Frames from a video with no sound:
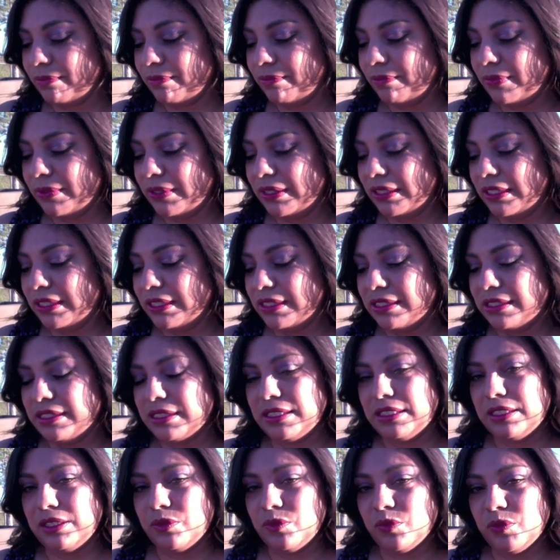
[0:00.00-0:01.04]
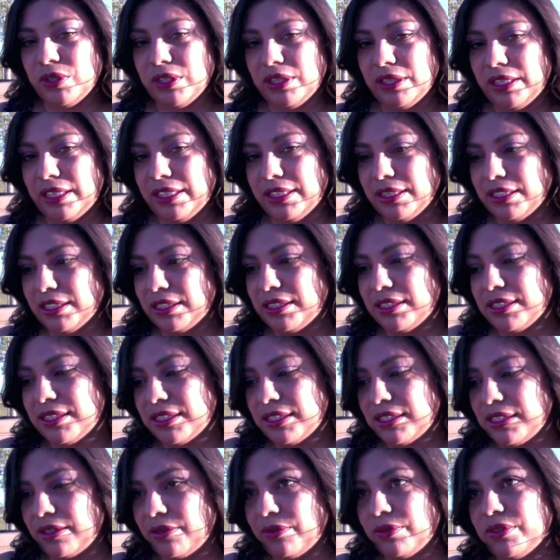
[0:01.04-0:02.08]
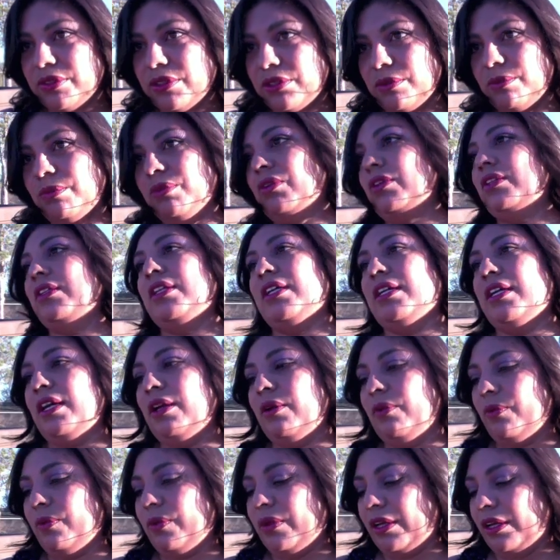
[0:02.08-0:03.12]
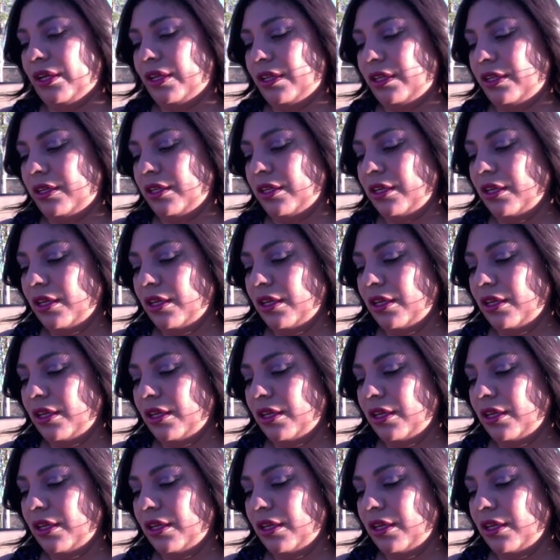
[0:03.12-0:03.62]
But he's in Relentless. That was the book that I read